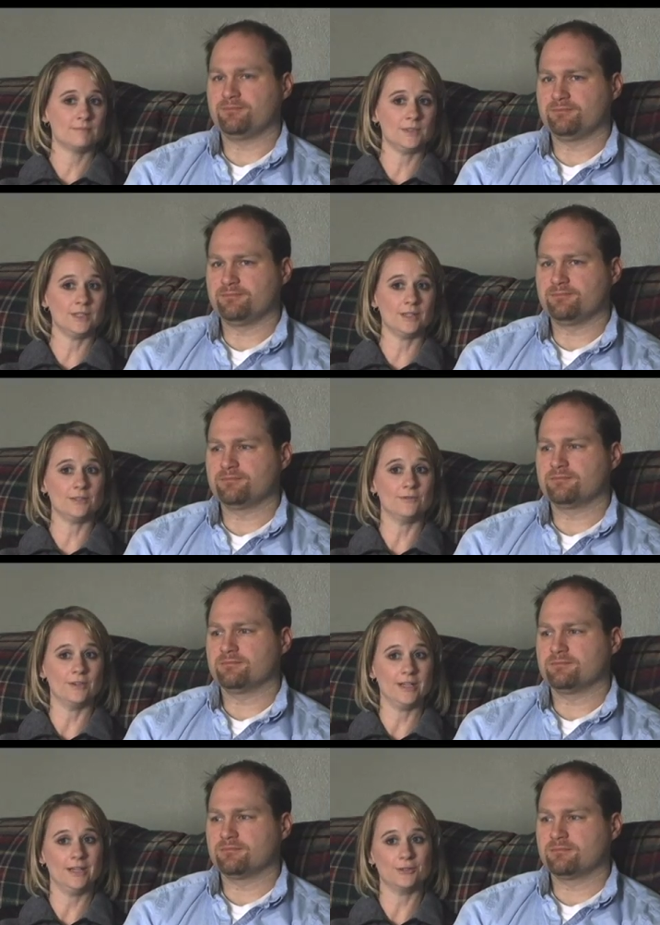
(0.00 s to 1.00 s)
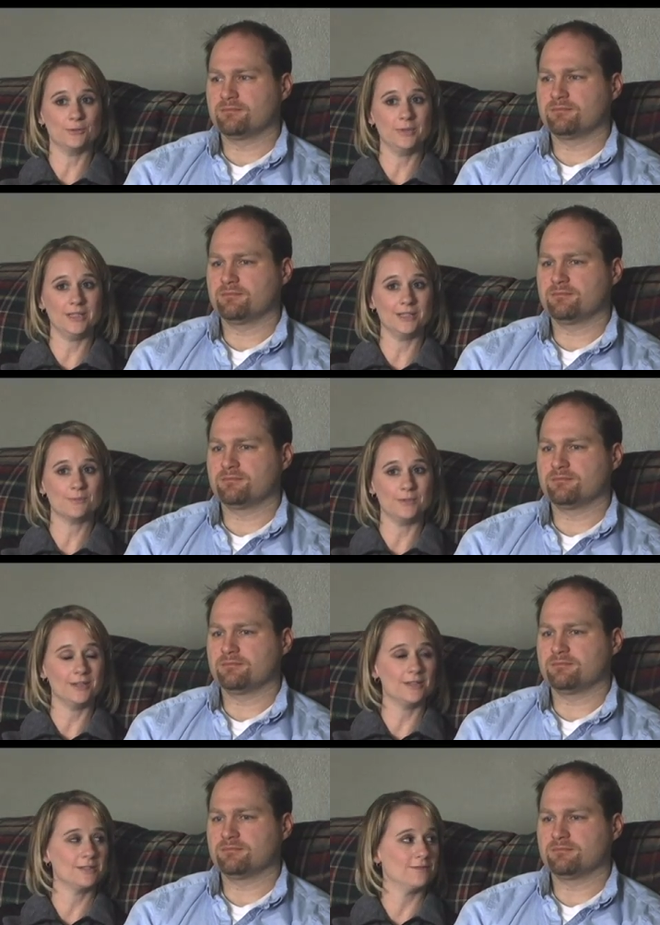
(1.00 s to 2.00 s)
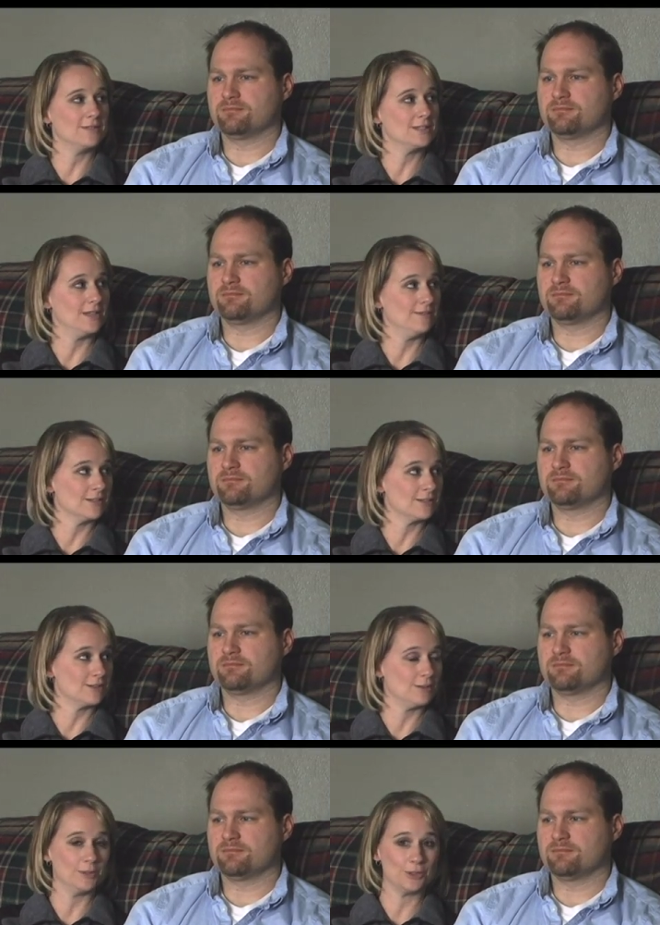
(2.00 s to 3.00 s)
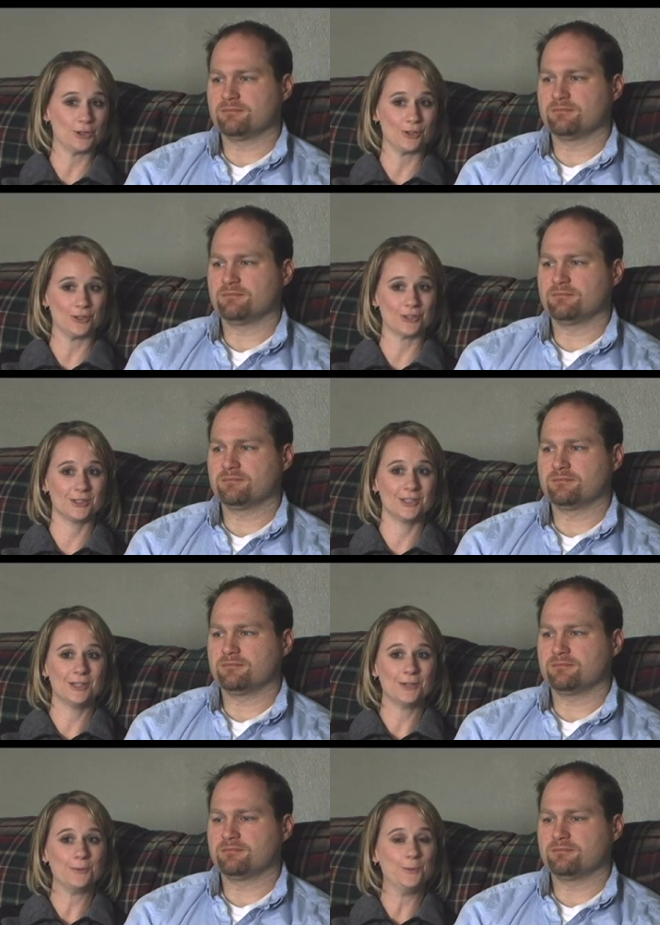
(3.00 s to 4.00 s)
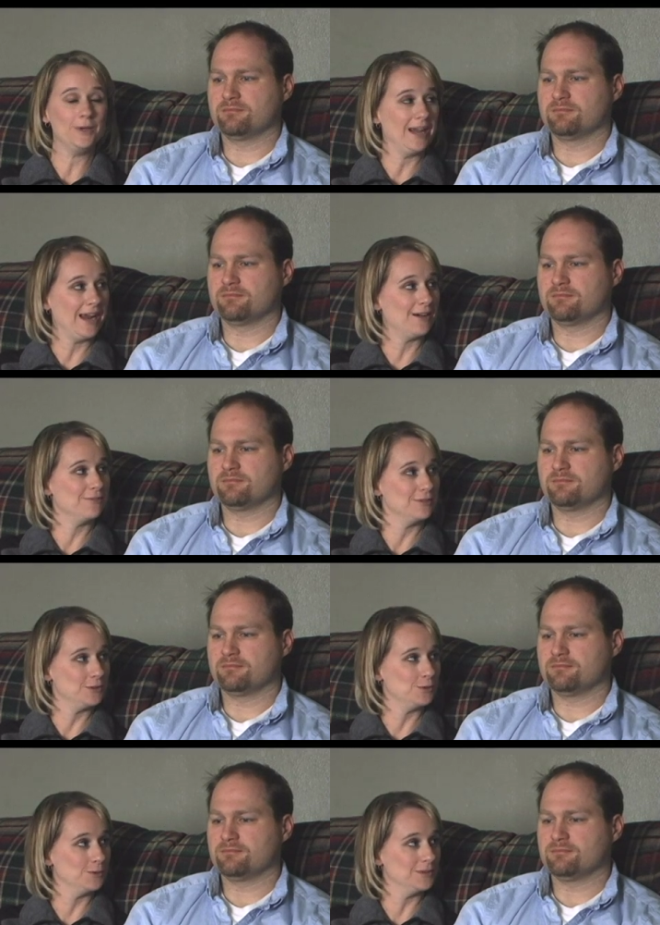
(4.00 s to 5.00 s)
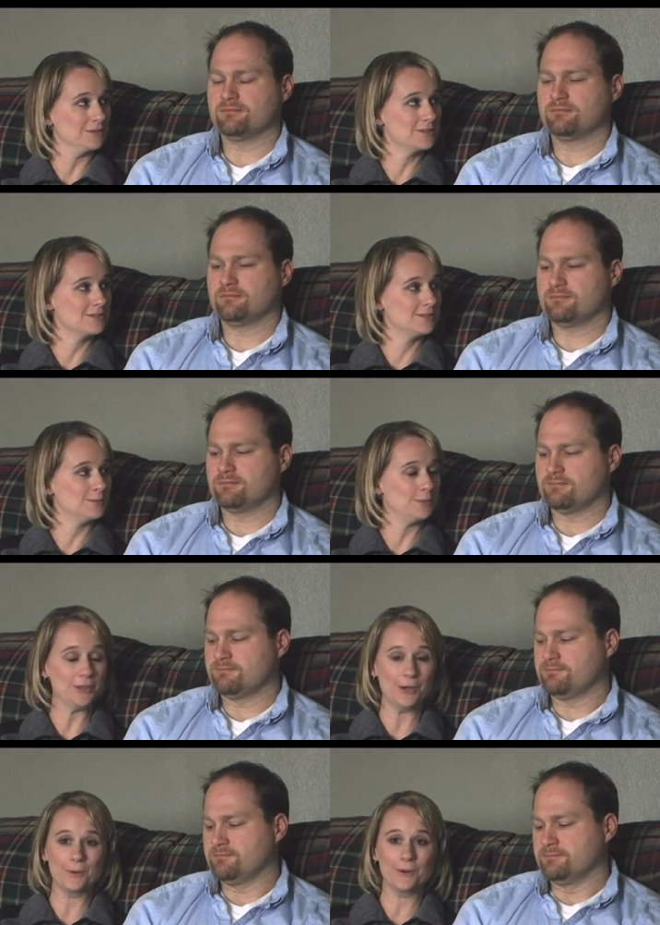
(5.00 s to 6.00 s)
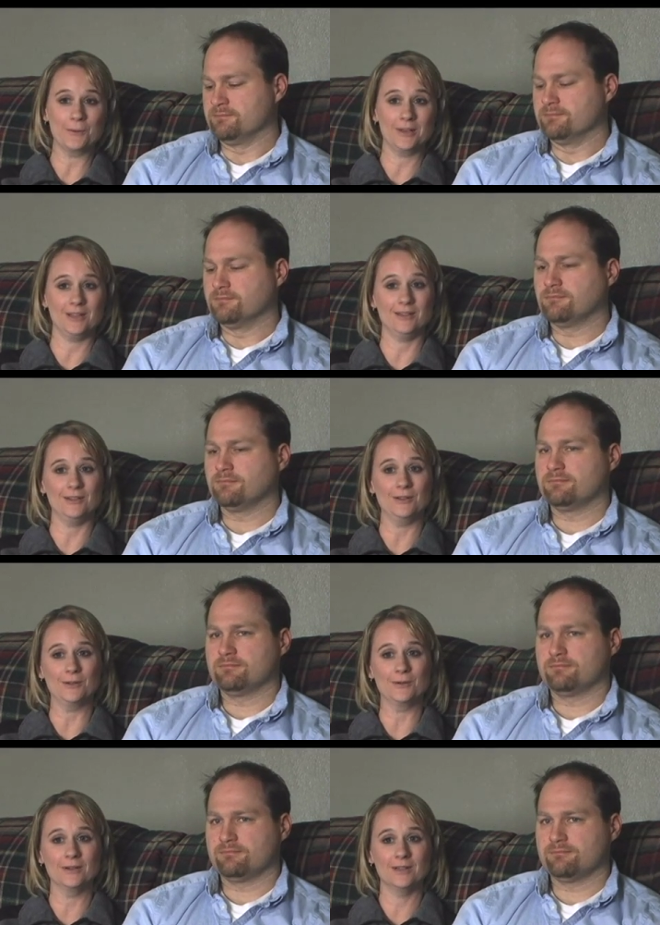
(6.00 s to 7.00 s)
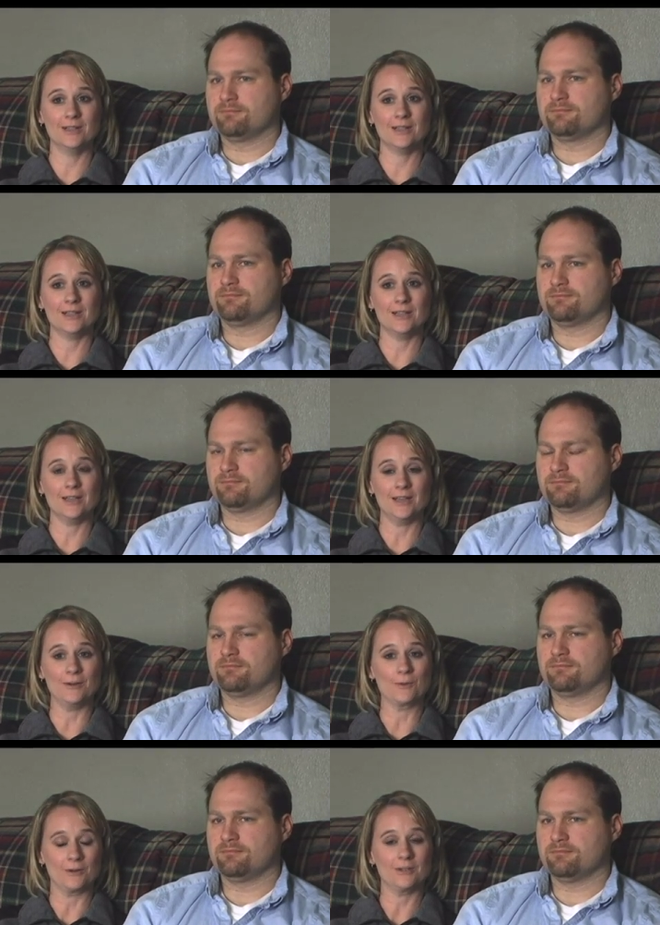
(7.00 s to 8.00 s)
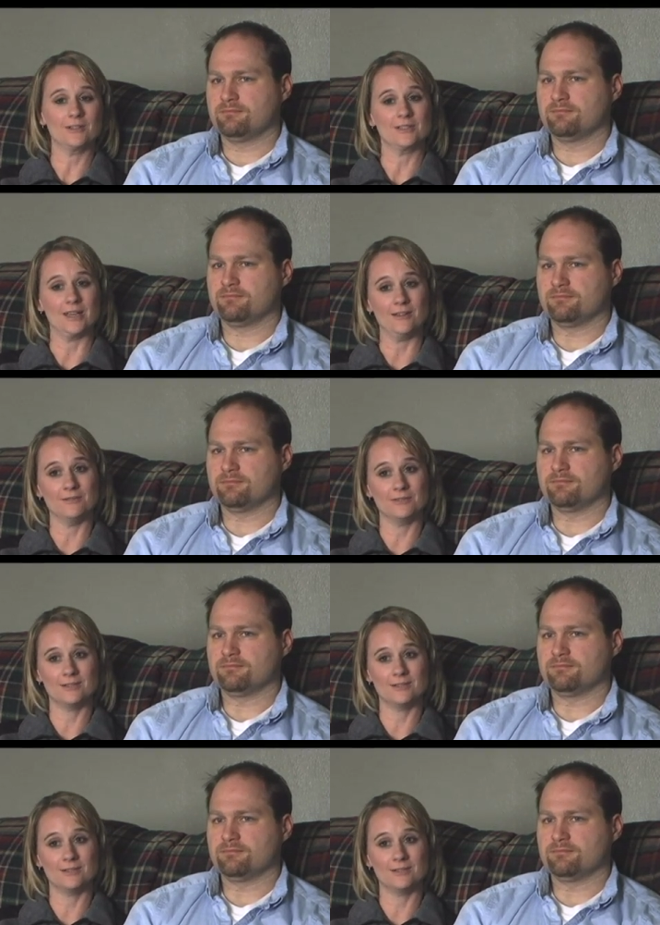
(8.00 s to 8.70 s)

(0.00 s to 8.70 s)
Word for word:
Speaker 1: Because of financial peace, because of the Savings Club at church, we have the tools, we know what we need to do in order to save.